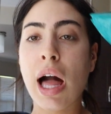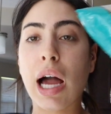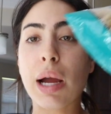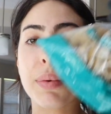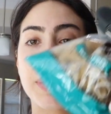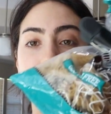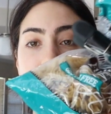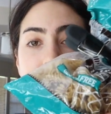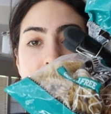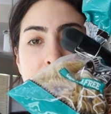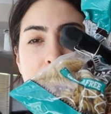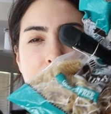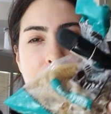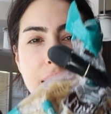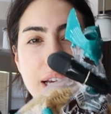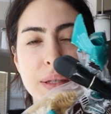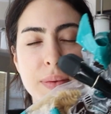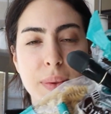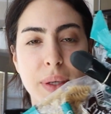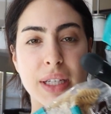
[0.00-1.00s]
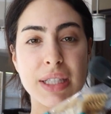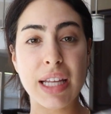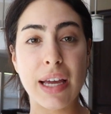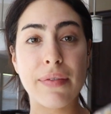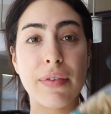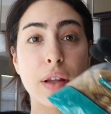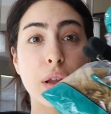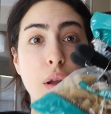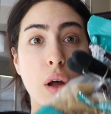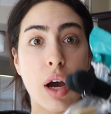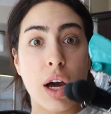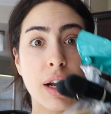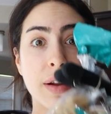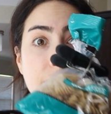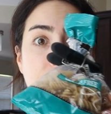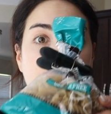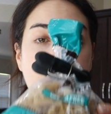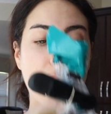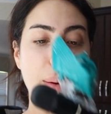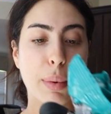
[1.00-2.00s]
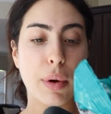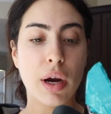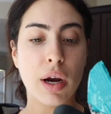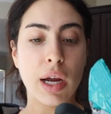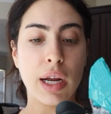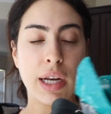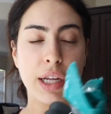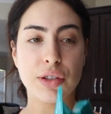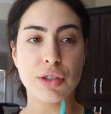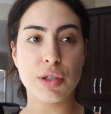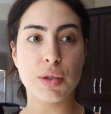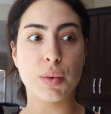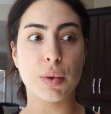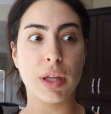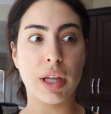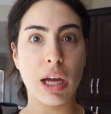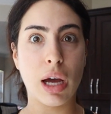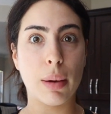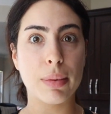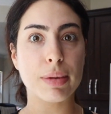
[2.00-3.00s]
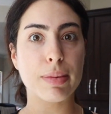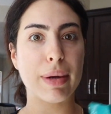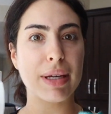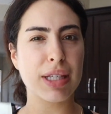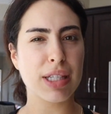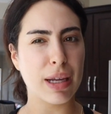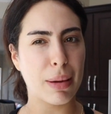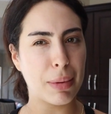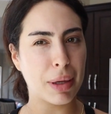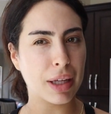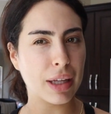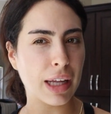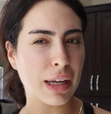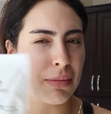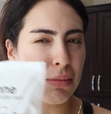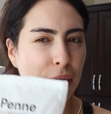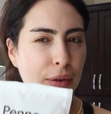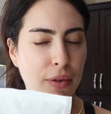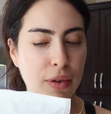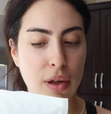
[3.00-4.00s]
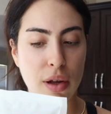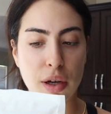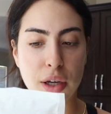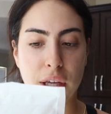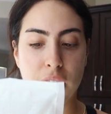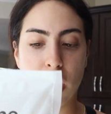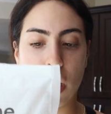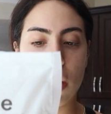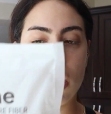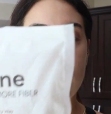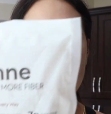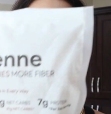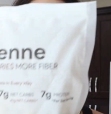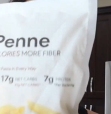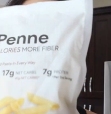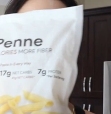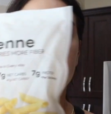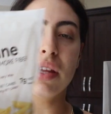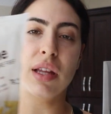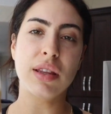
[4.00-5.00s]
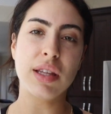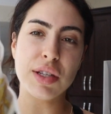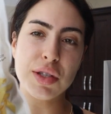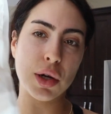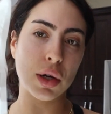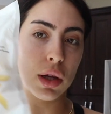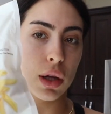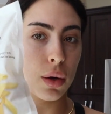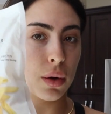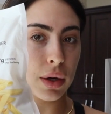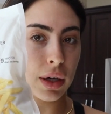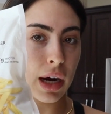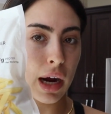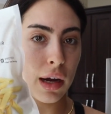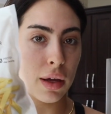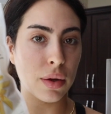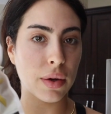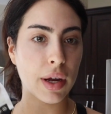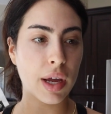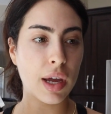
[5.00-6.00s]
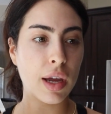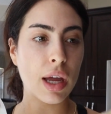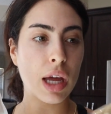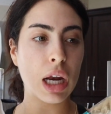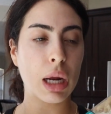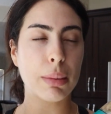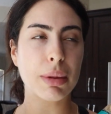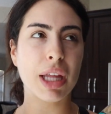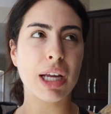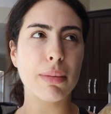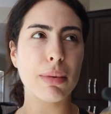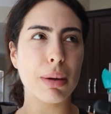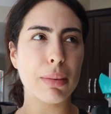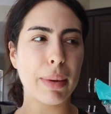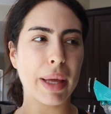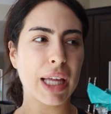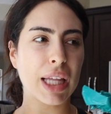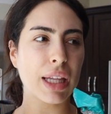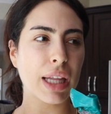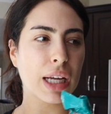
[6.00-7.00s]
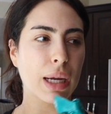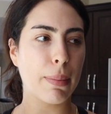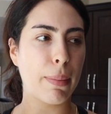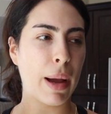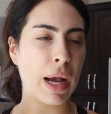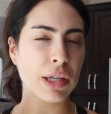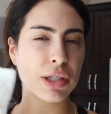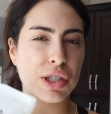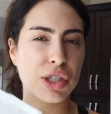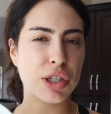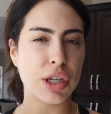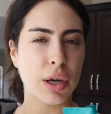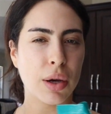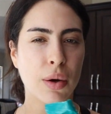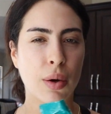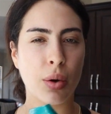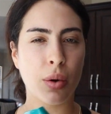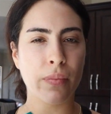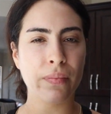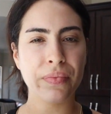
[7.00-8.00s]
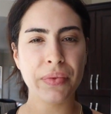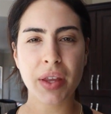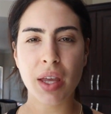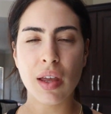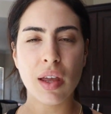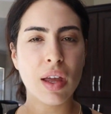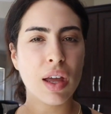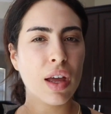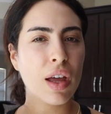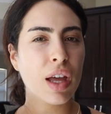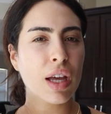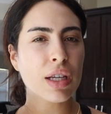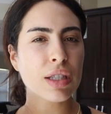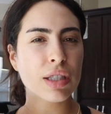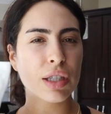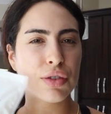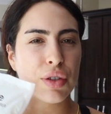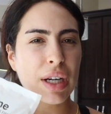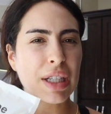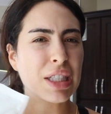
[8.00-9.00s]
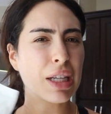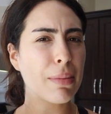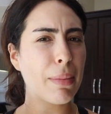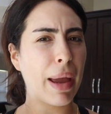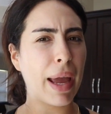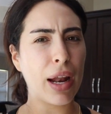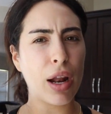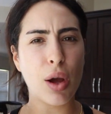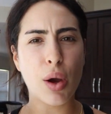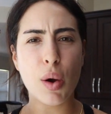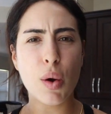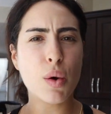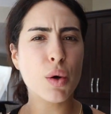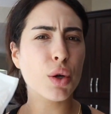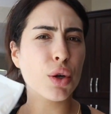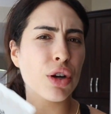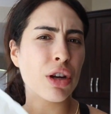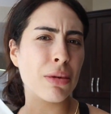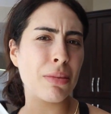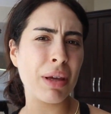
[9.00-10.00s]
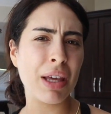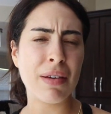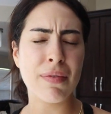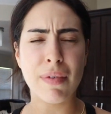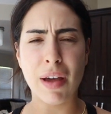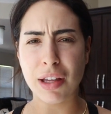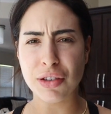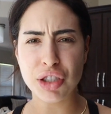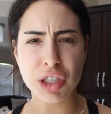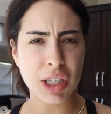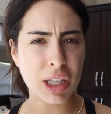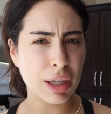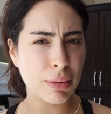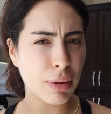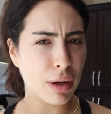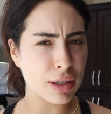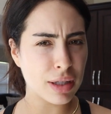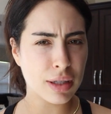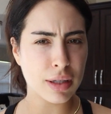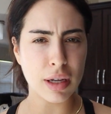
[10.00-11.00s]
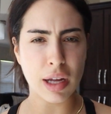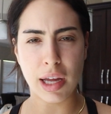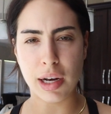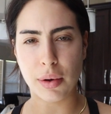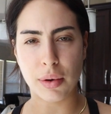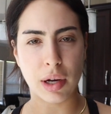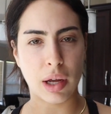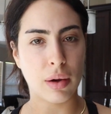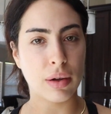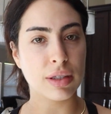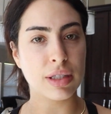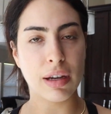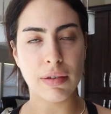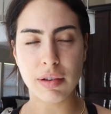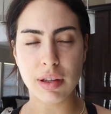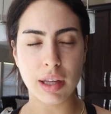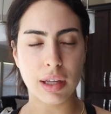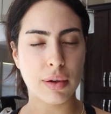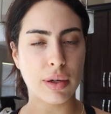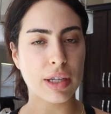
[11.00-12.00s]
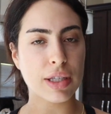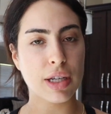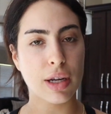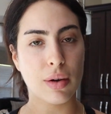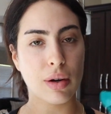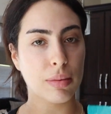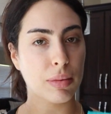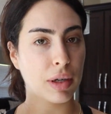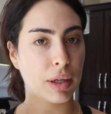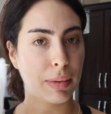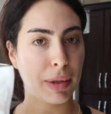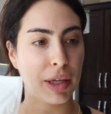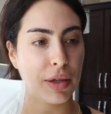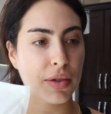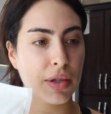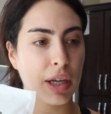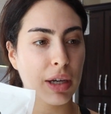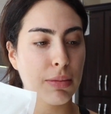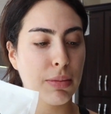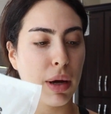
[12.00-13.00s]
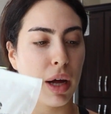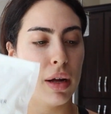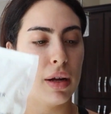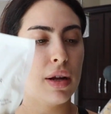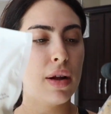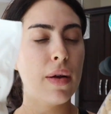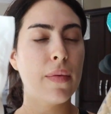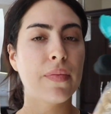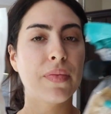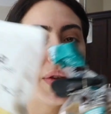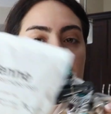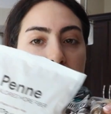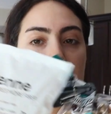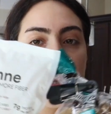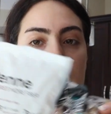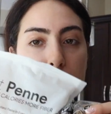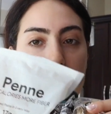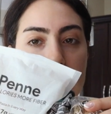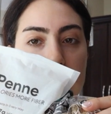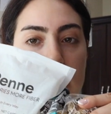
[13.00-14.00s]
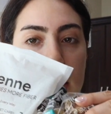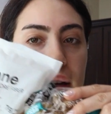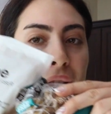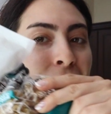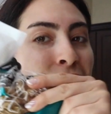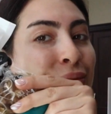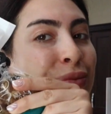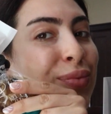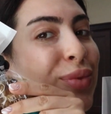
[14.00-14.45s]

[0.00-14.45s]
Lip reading: I really like these because they have a lot of fiber, and it just really helps my stomach like move along, you know. And then these are low in calorie, and I think I'm going to be making like a pesto, sun-dried tomato, creamy veggie pasta. I don't know. I'll definitely let you guys know what I'm going to be using, but this is the pasta